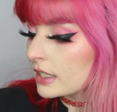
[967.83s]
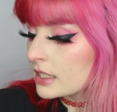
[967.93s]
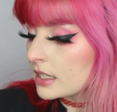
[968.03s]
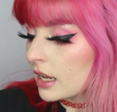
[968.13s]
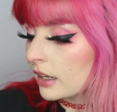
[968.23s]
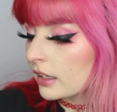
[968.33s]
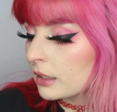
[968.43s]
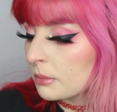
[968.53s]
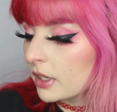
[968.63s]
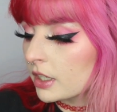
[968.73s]
is that
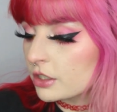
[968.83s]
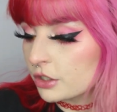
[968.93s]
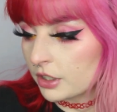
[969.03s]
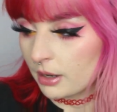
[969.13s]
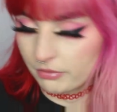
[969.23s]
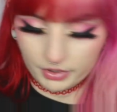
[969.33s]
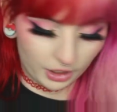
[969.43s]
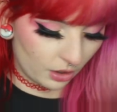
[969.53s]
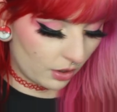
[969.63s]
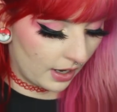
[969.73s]
in my Instagram
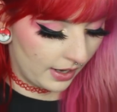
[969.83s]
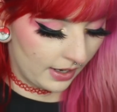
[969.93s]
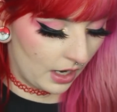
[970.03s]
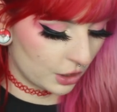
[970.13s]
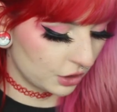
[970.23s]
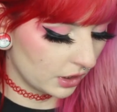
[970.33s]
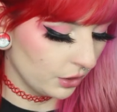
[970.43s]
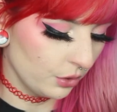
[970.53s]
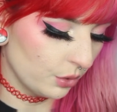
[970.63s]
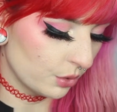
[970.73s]
video, I had actually
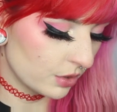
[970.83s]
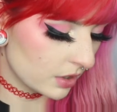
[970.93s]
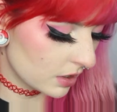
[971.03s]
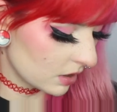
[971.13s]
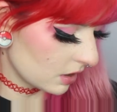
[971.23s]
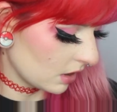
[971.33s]
used